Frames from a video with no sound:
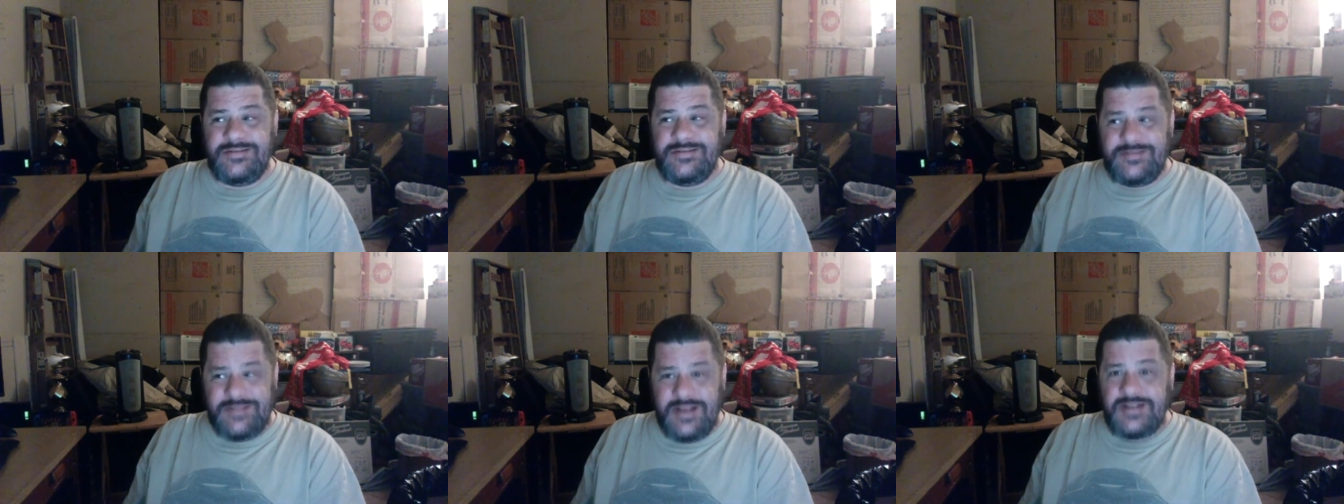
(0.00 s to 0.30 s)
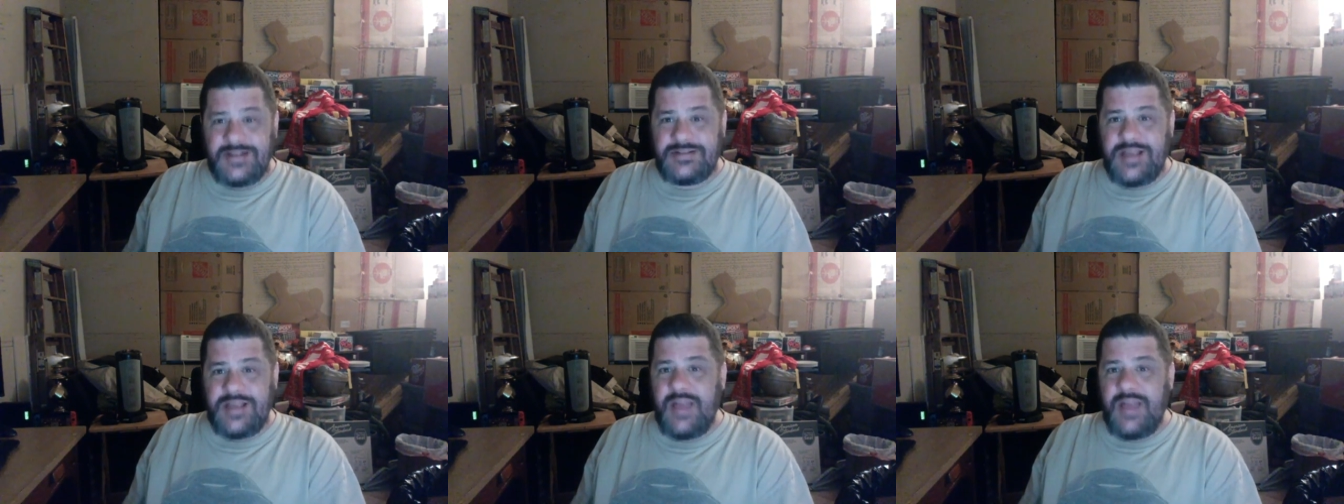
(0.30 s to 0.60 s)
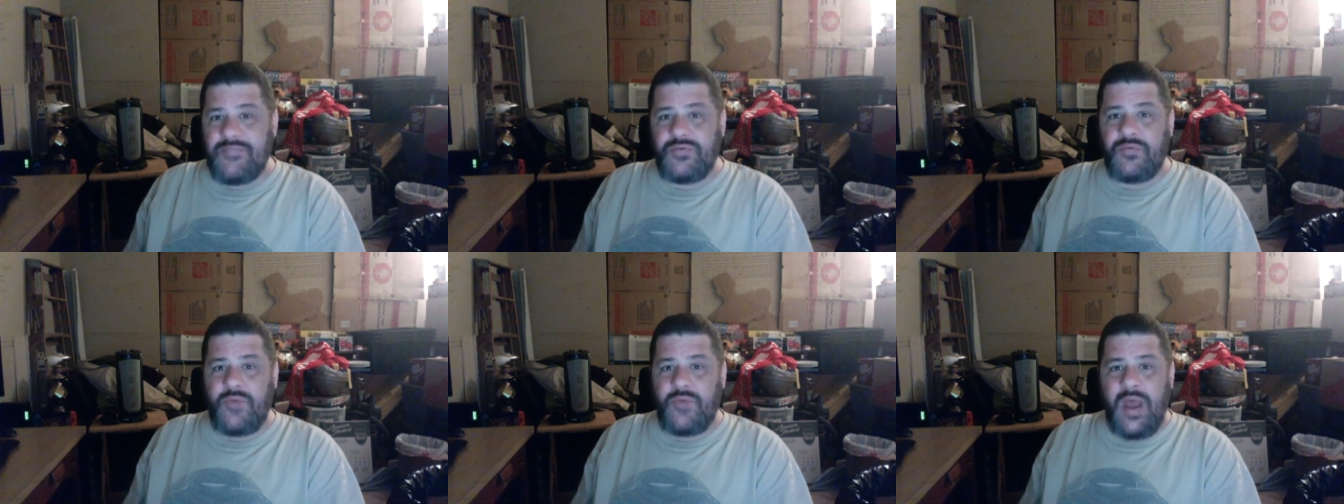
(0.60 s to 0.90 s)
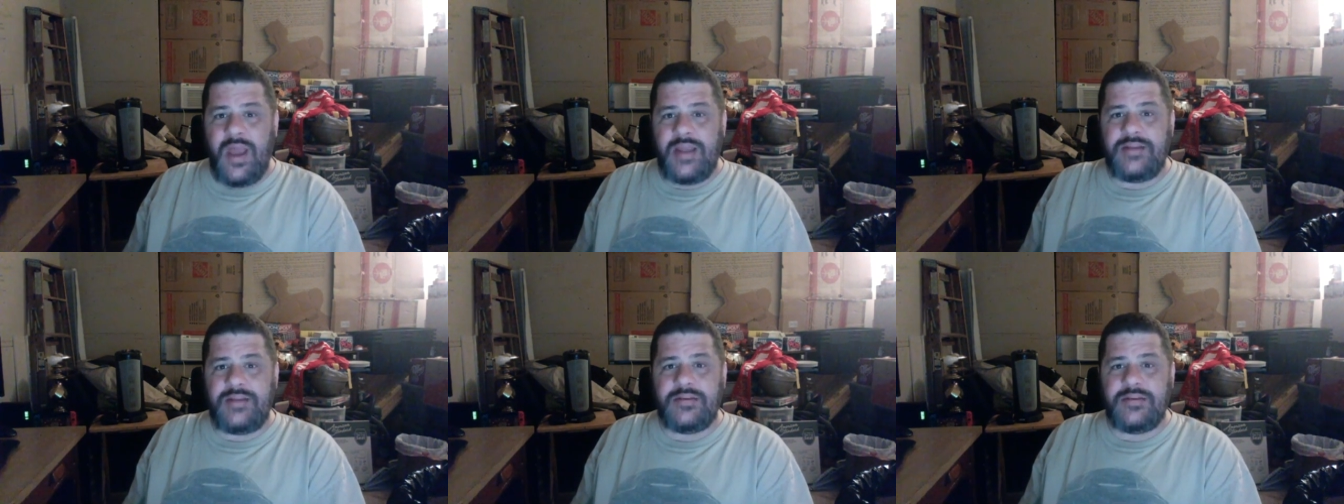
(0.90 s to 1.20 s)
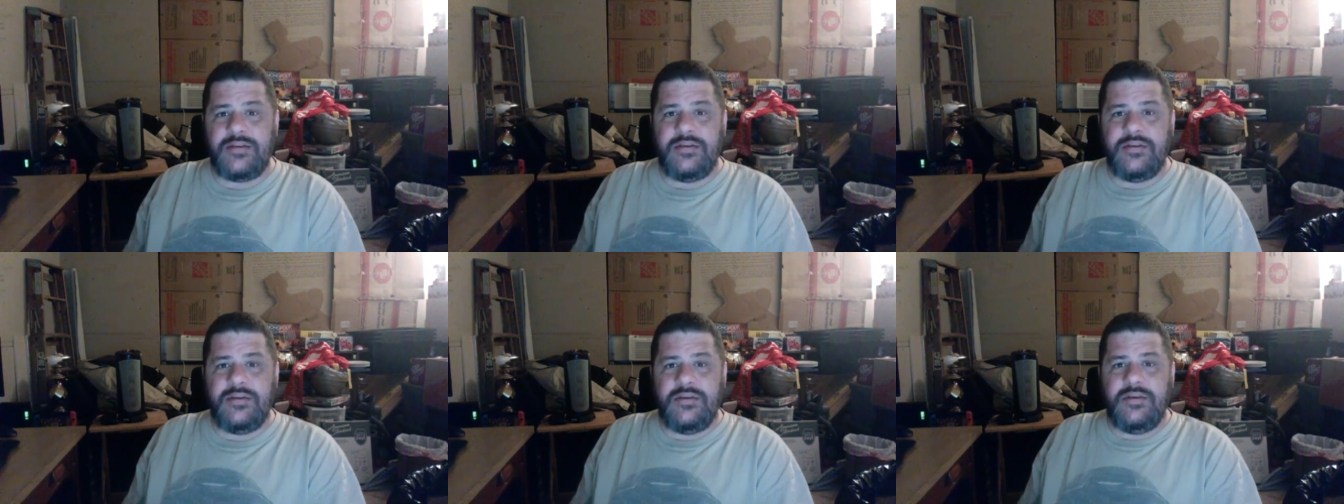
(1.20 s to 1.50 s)
does have the right
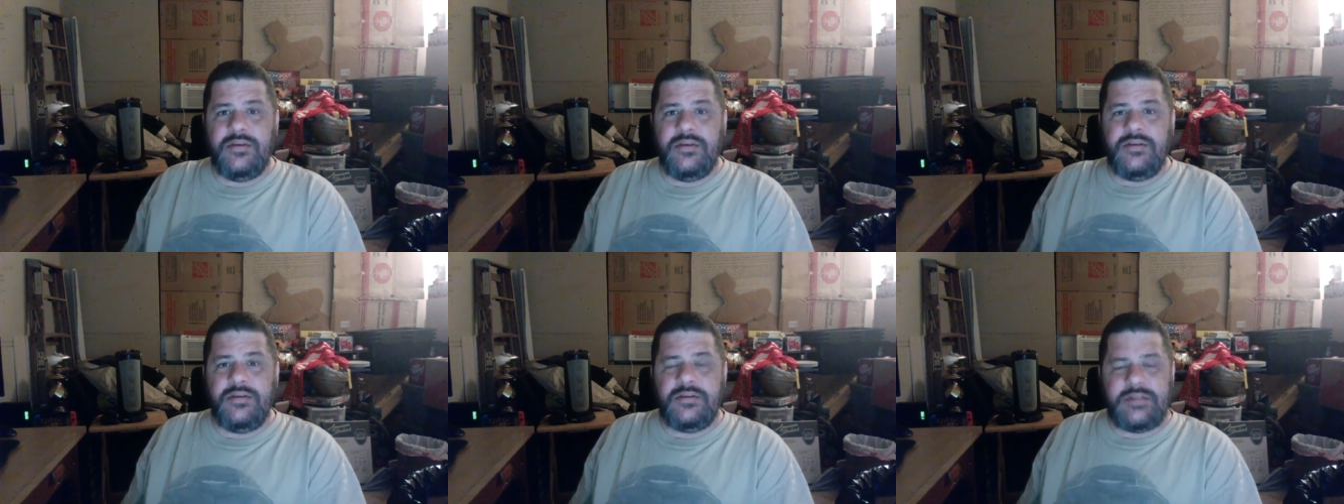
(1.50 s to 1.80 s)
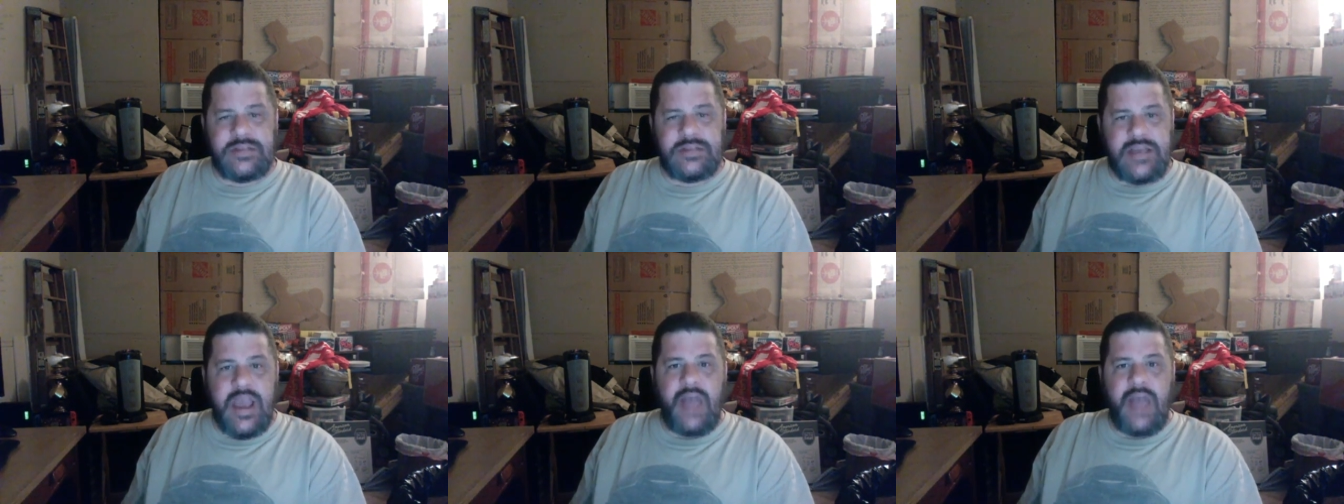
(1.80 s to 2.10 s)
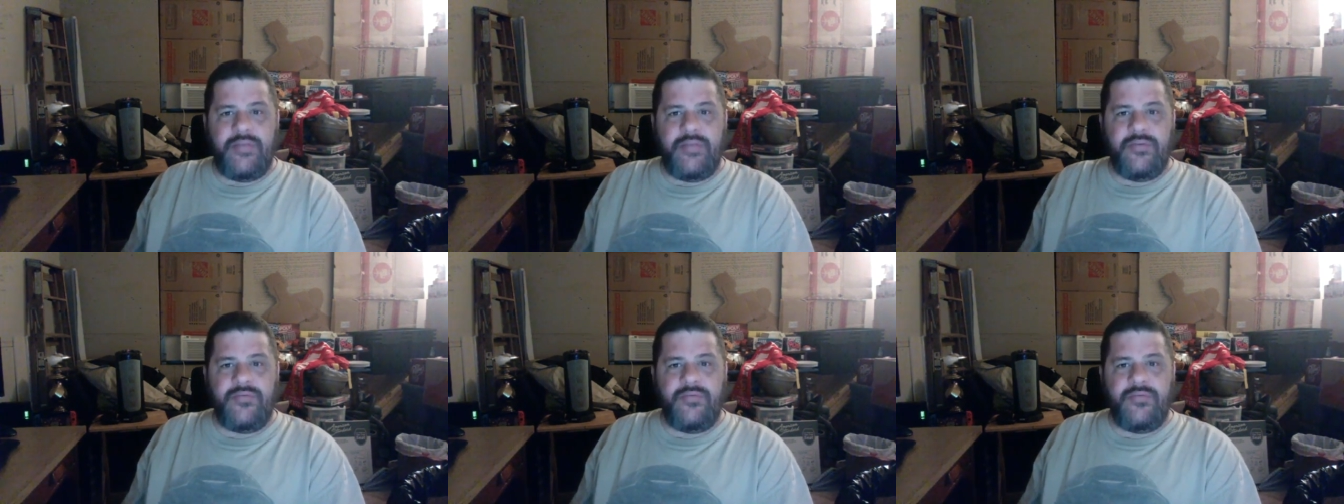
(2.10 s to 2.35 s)
to gather